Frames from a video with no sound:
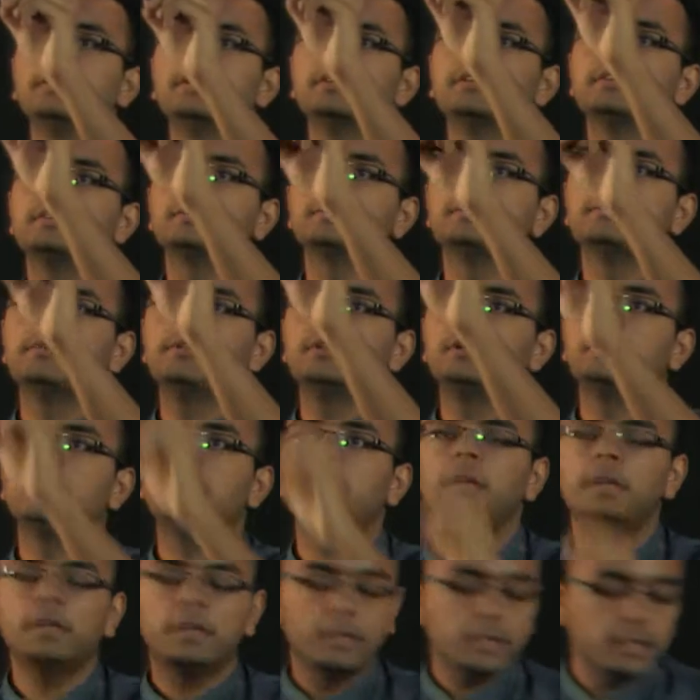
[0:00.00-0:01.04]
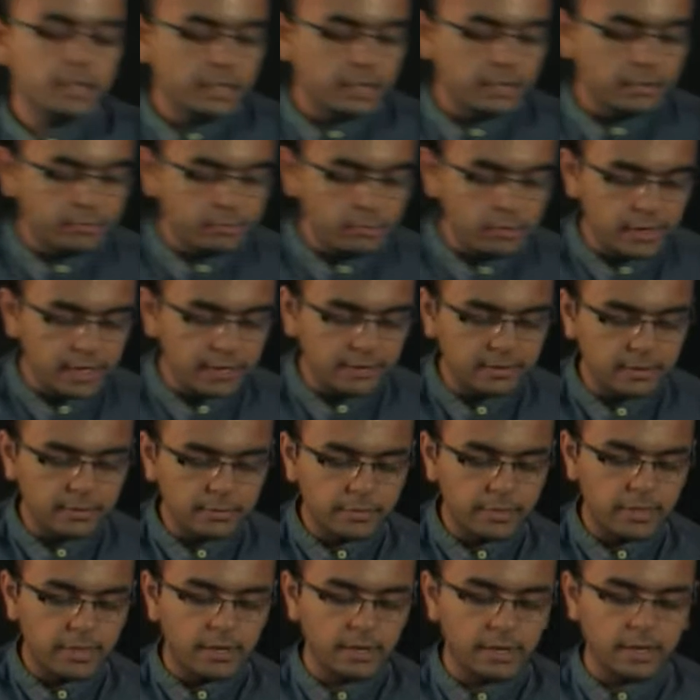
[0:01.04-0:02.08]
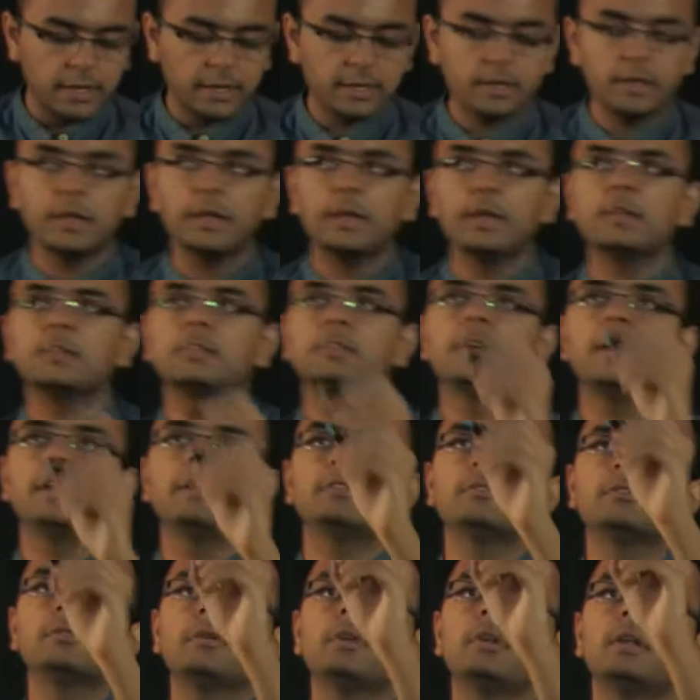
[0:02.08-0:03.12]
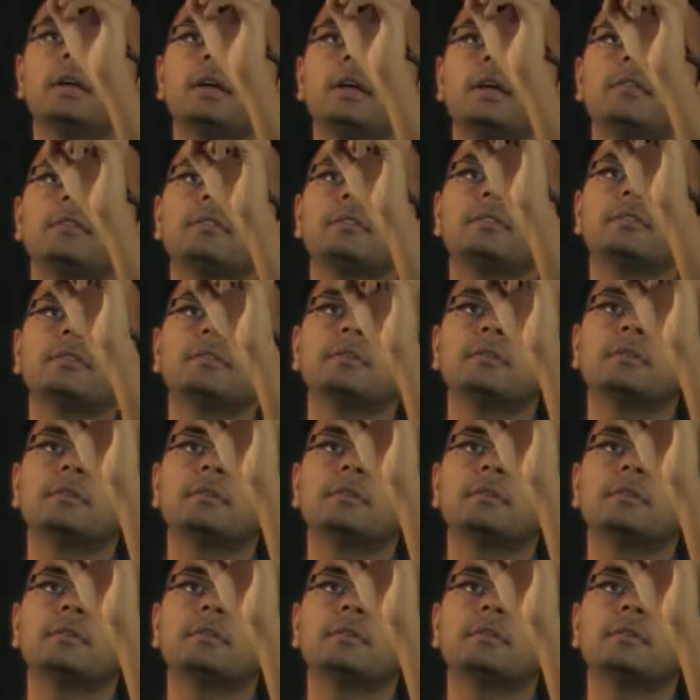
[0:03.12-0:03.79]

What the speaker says: Similarly, if you get something like a sine square x